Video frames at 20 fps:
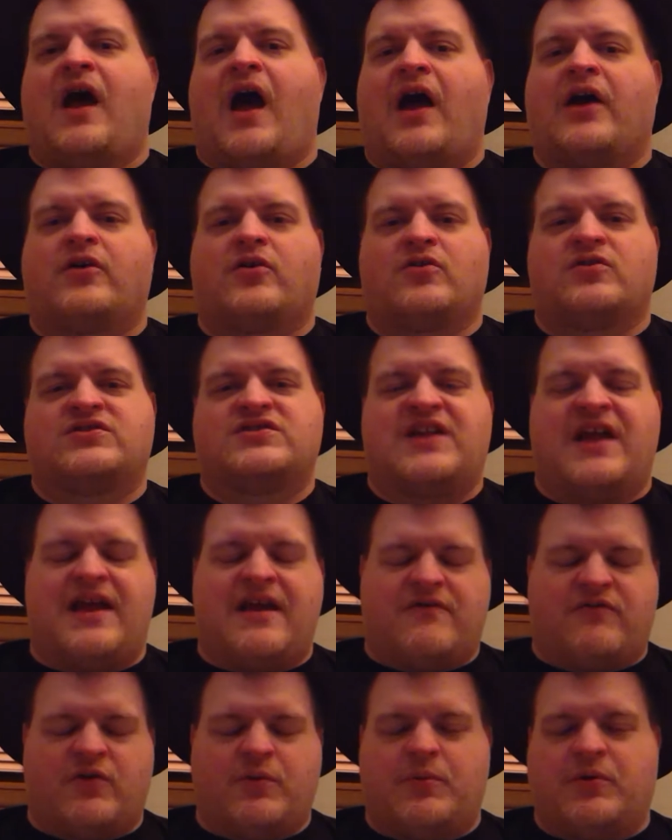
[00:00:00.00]
I urged
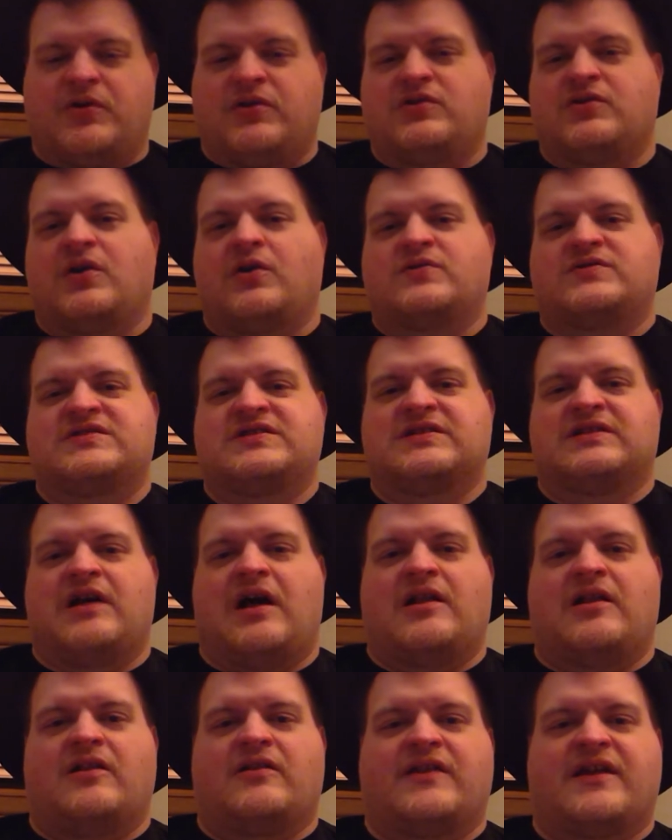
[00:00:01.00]
everybody to go see
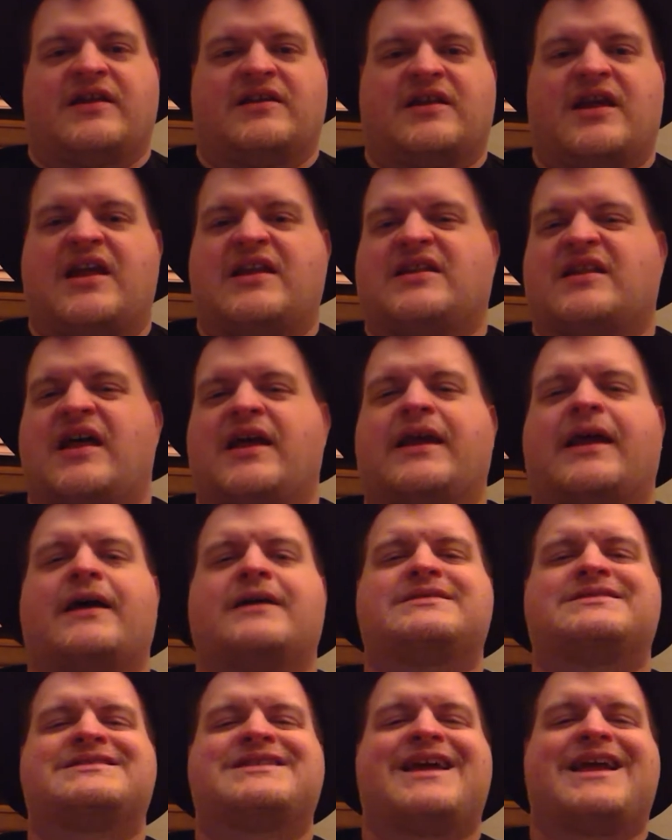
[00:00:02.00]
La La Land, and like
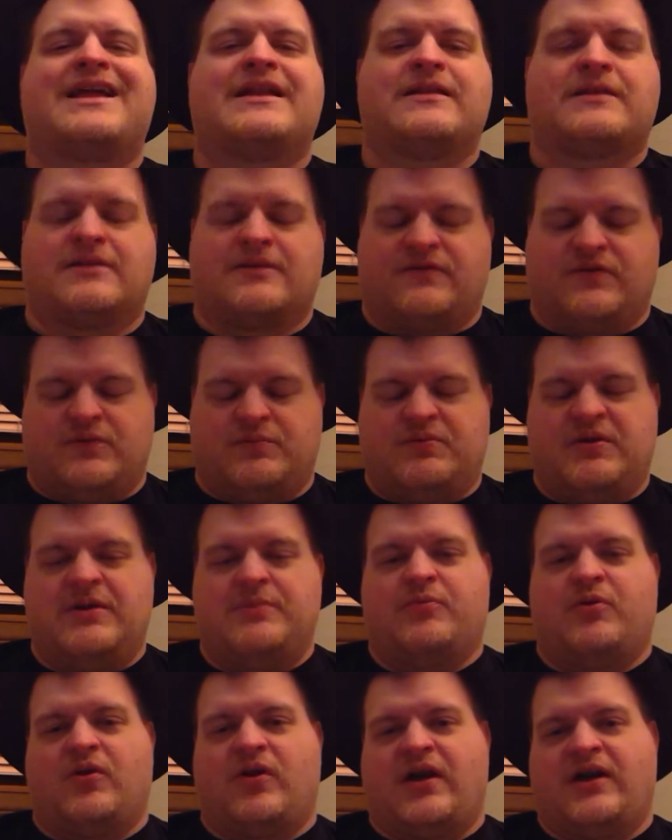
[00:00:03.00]
a tenth of the
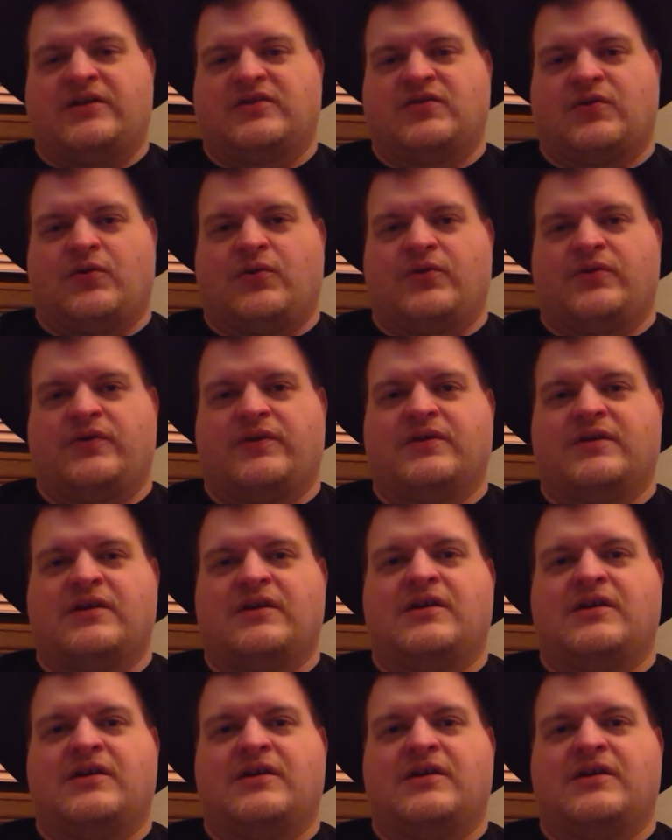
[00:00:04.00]
people I told